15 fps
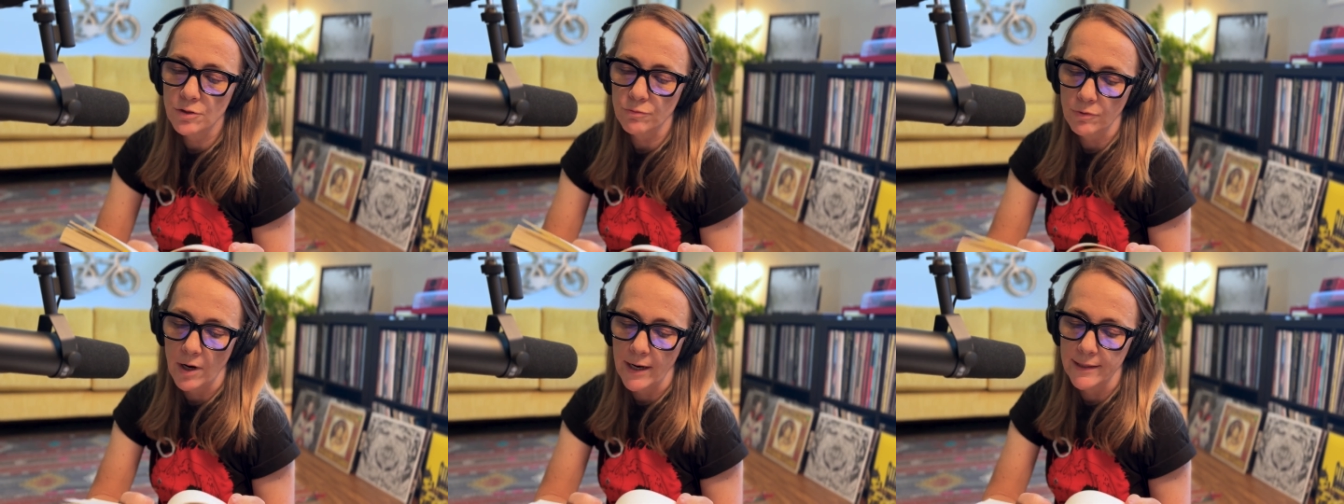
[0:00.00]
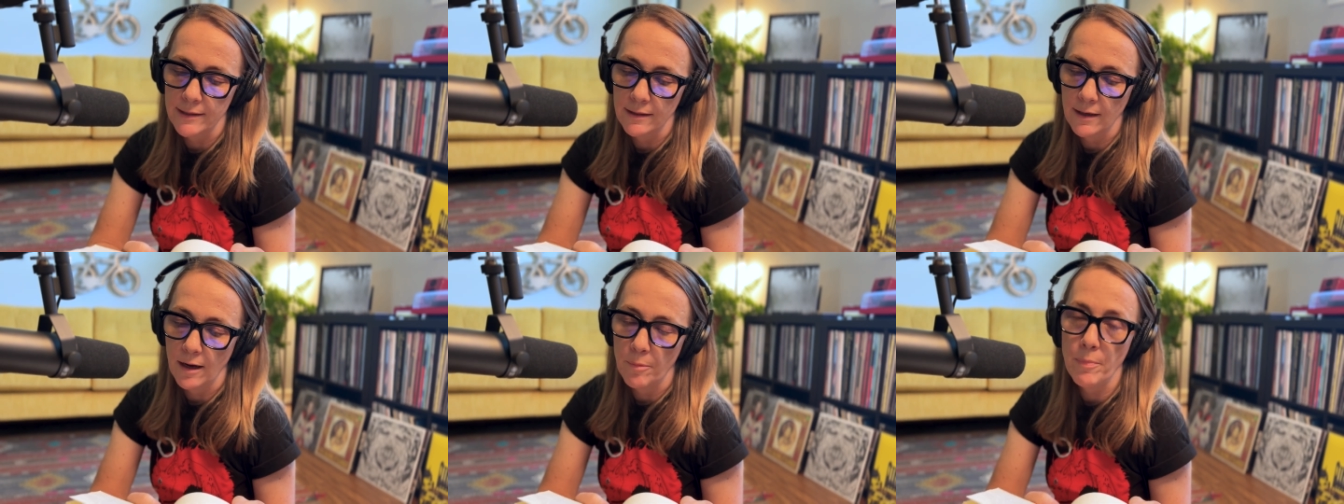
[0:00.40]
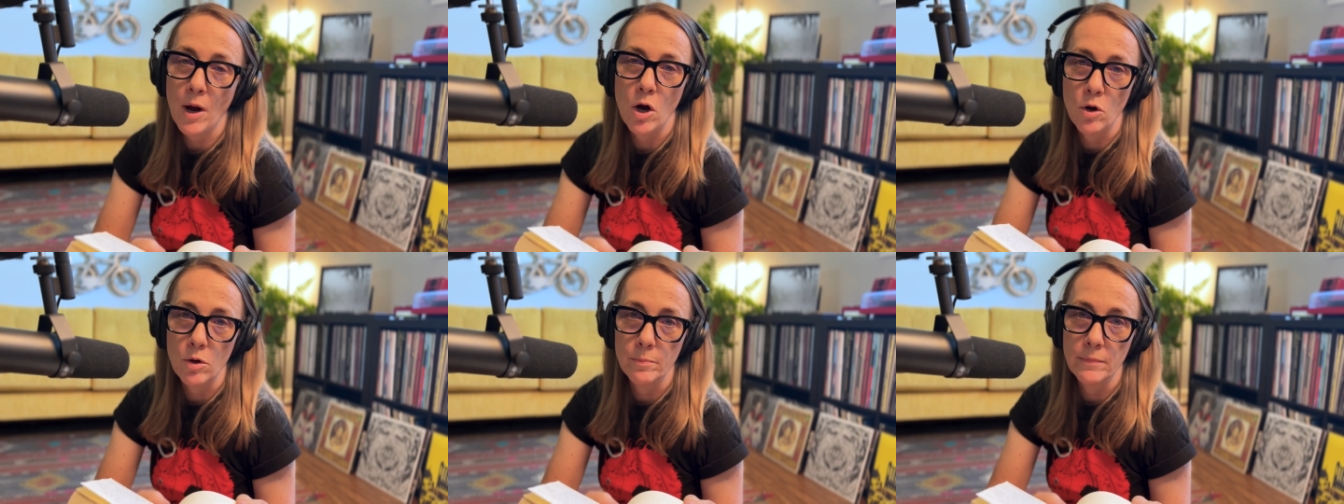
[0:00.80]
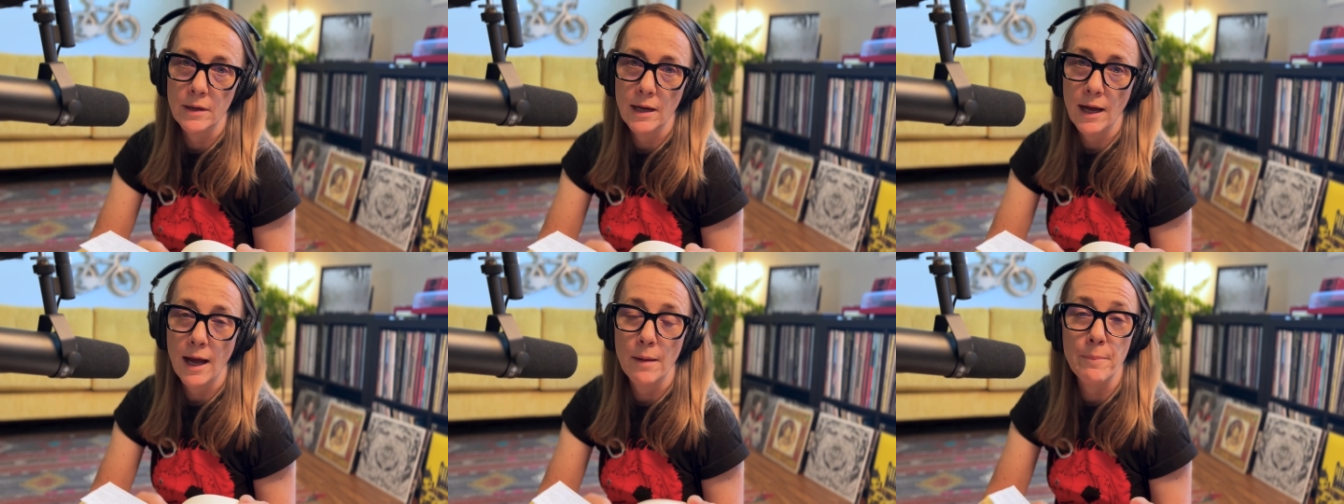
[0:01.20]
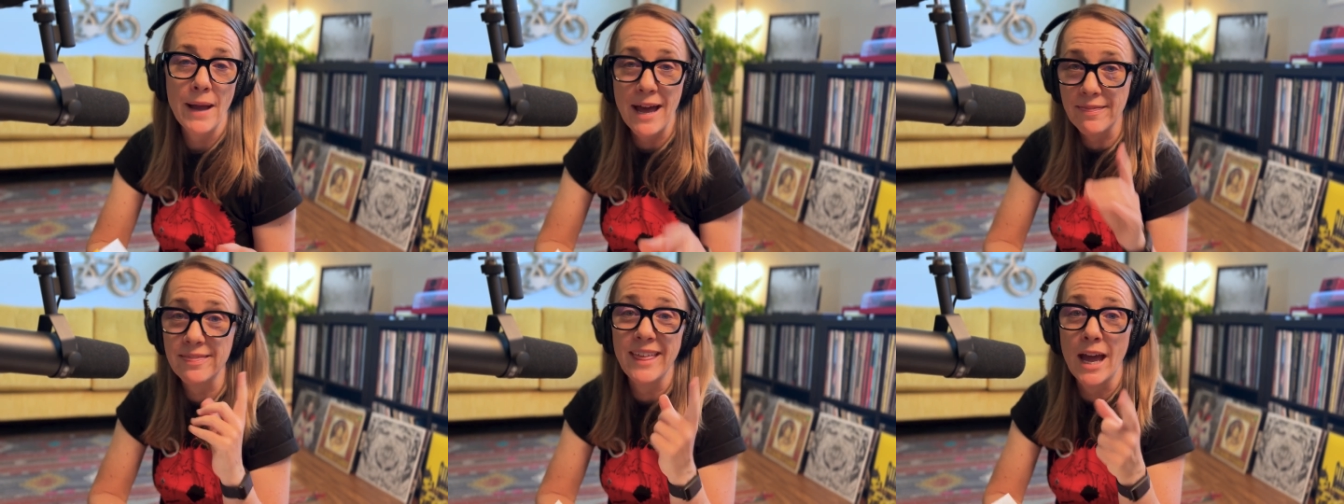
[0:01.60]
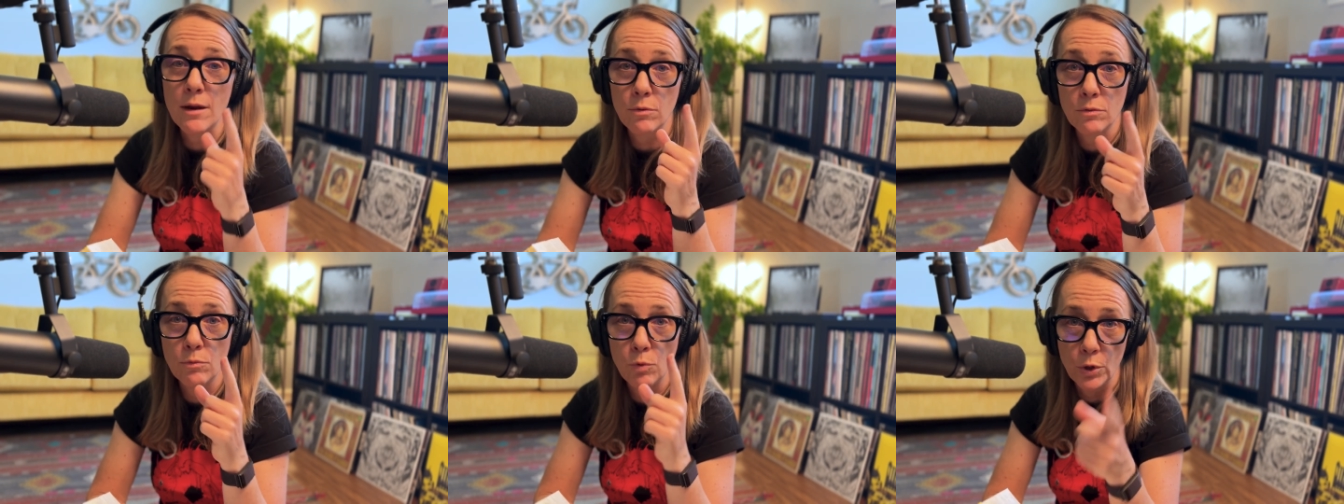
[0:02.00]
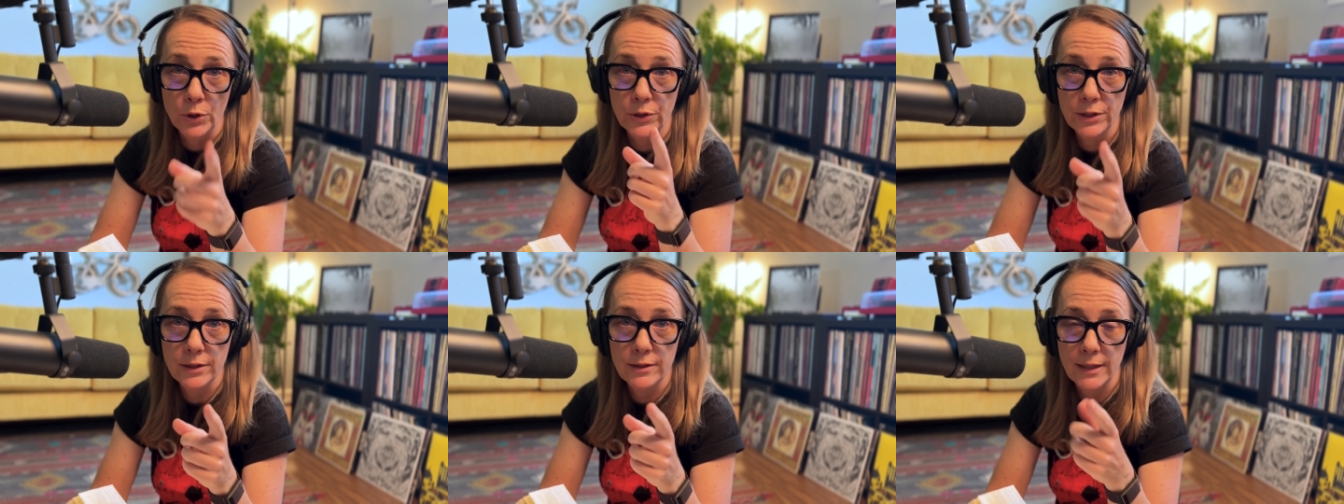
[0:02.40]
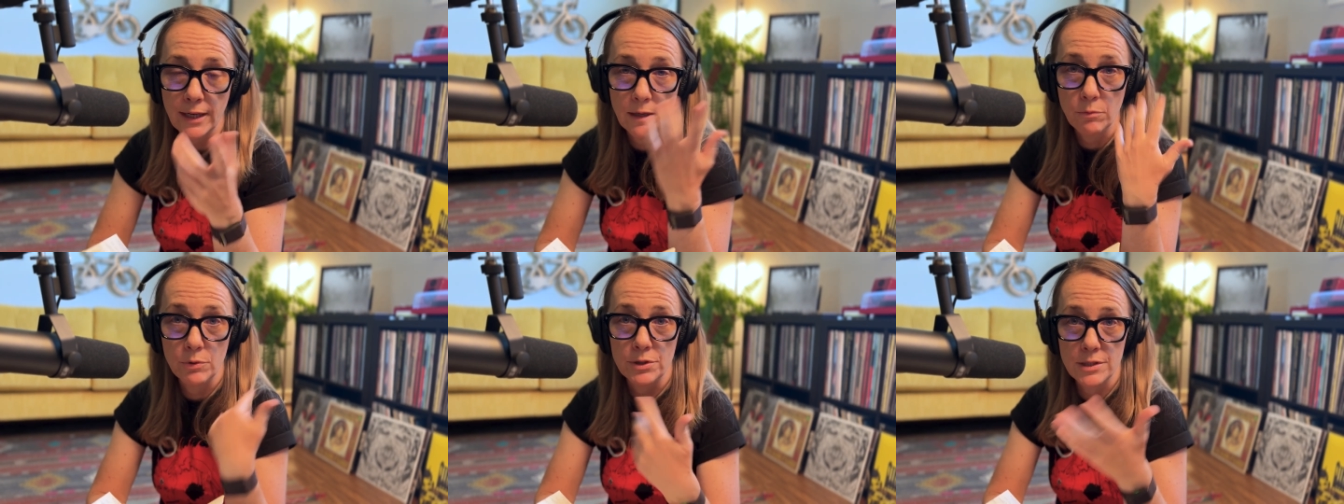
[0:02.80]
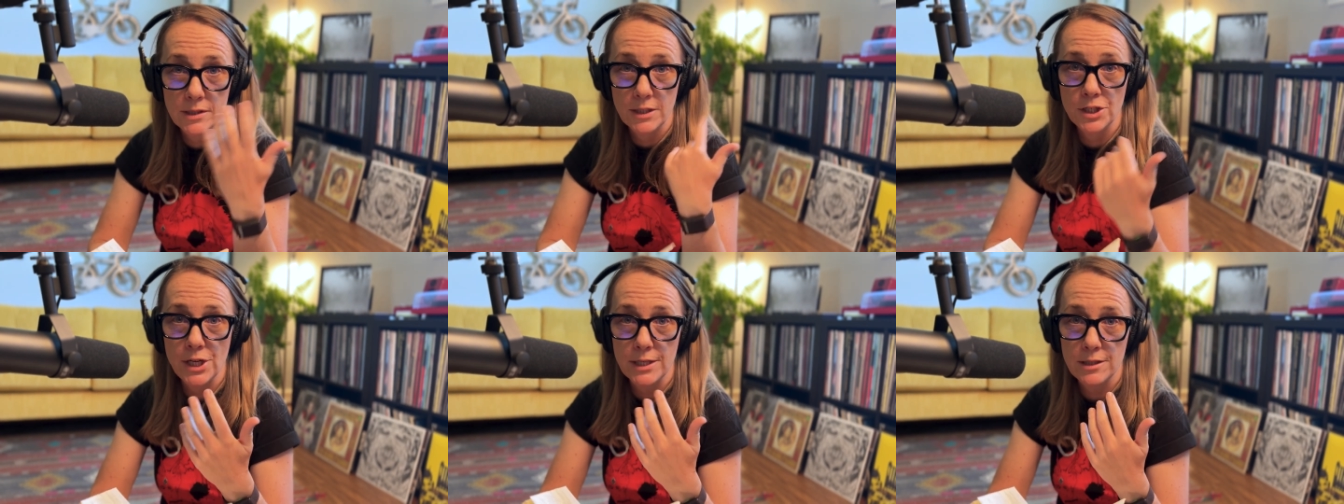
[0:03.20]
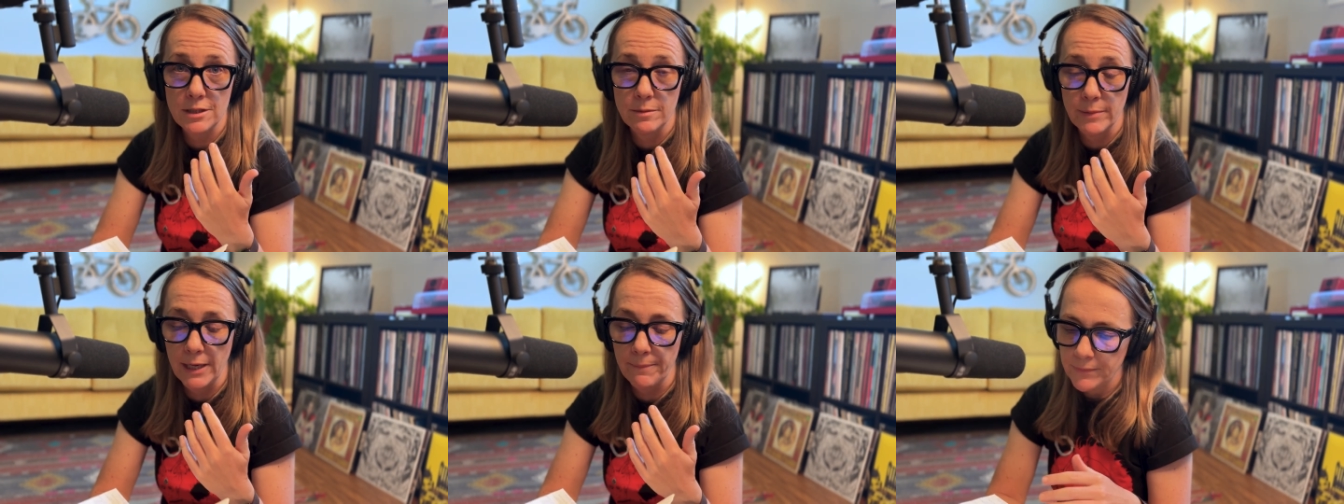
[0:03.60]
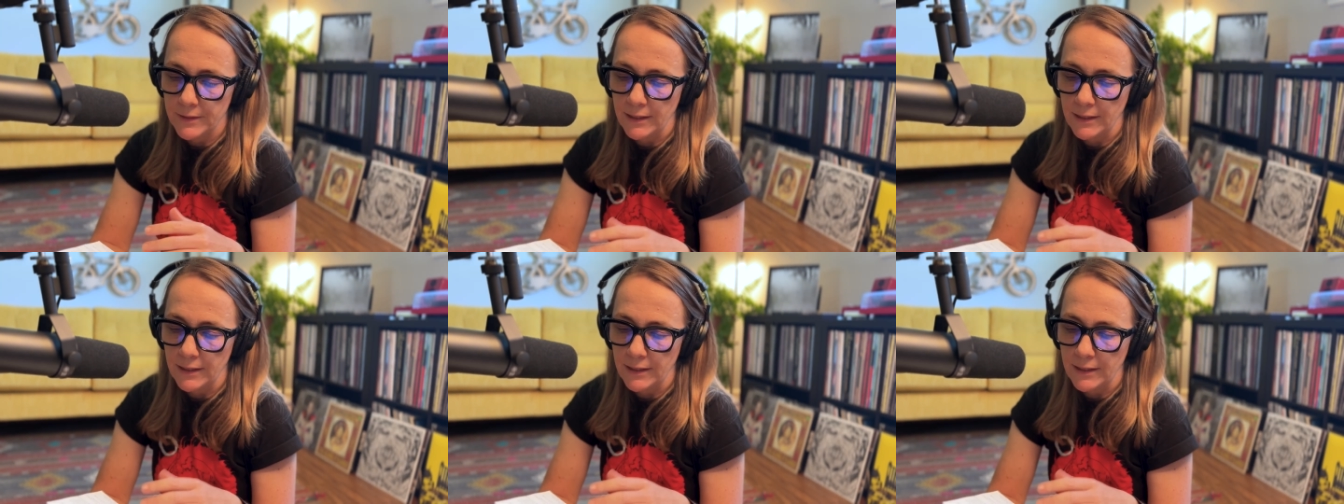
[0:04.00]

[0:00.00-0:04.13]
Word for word: to write a poem about that word that it would suggest to me.